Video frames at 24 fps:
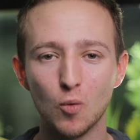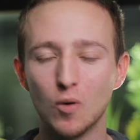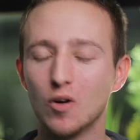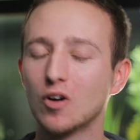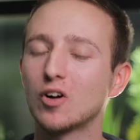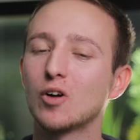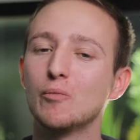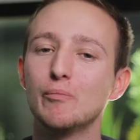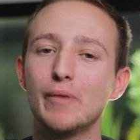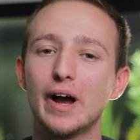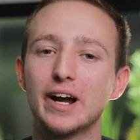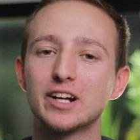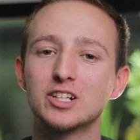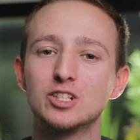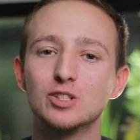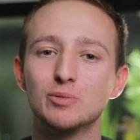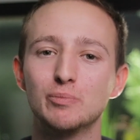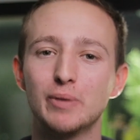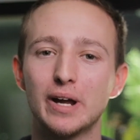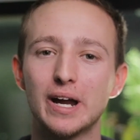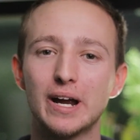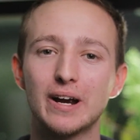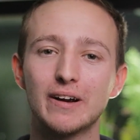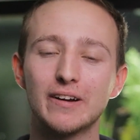Welcome back to
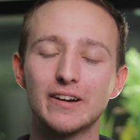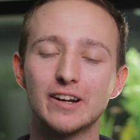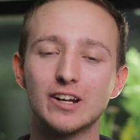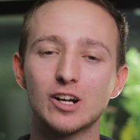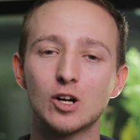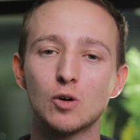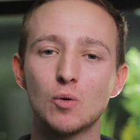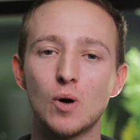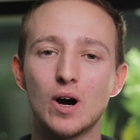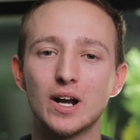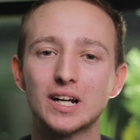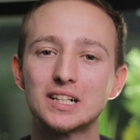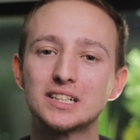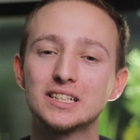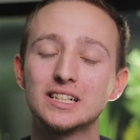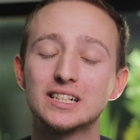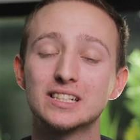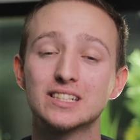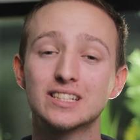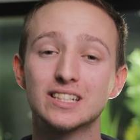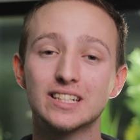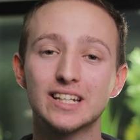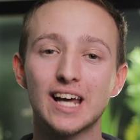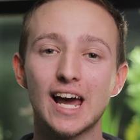Bay Area Aquatics,
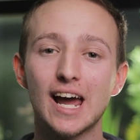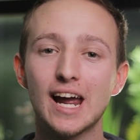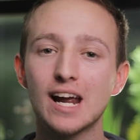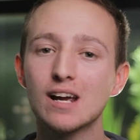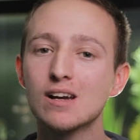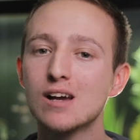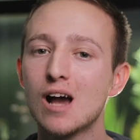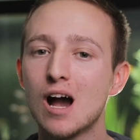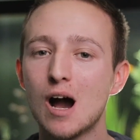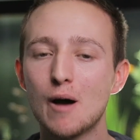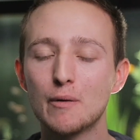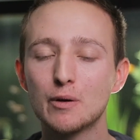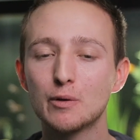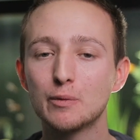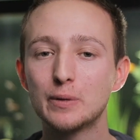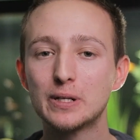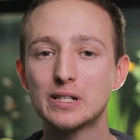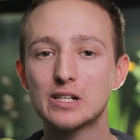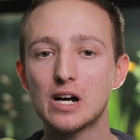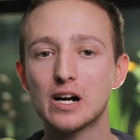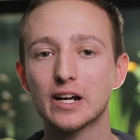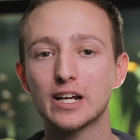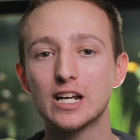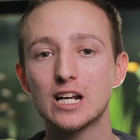and today I'm going to be
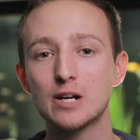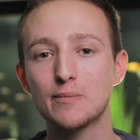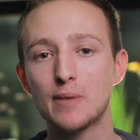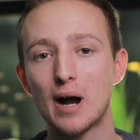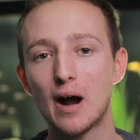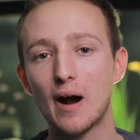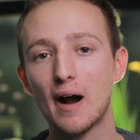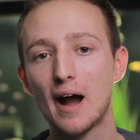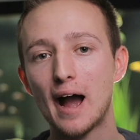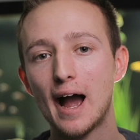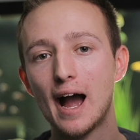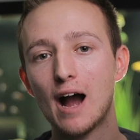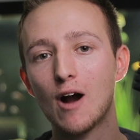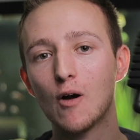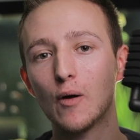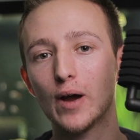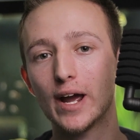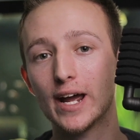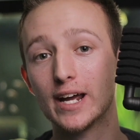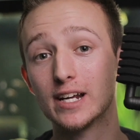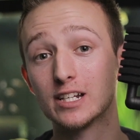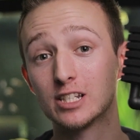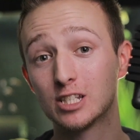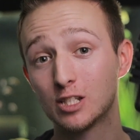talking about how
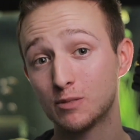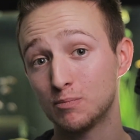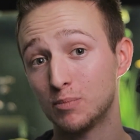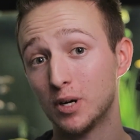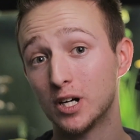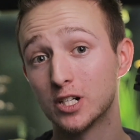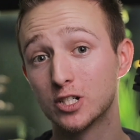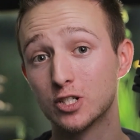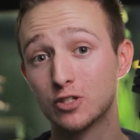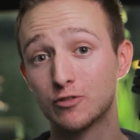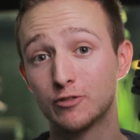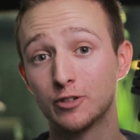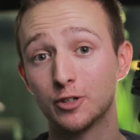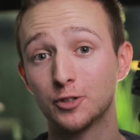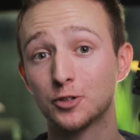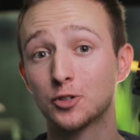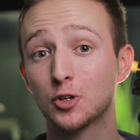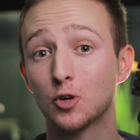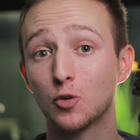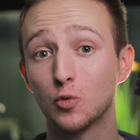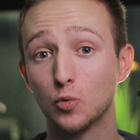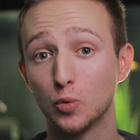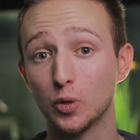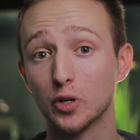a sponge
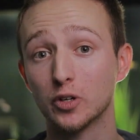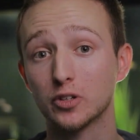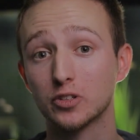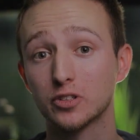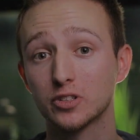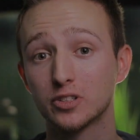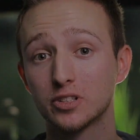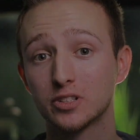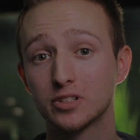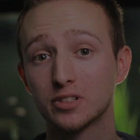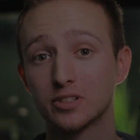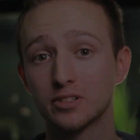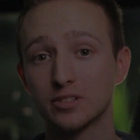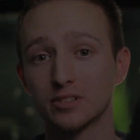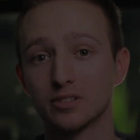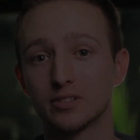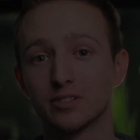filter works.